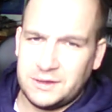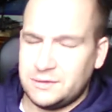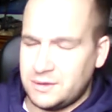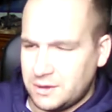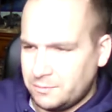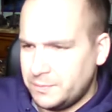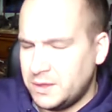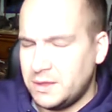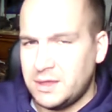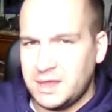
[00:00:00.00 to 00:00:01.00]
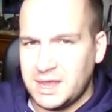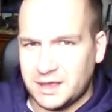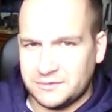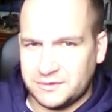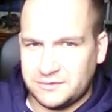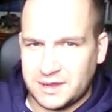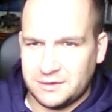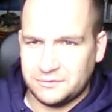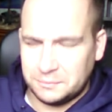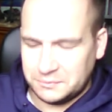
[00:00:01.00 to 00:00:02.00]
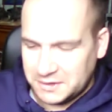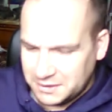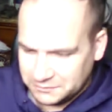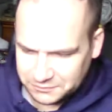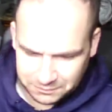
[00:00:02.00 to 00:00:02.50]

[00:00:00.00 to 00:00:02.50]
No, he has to send something else.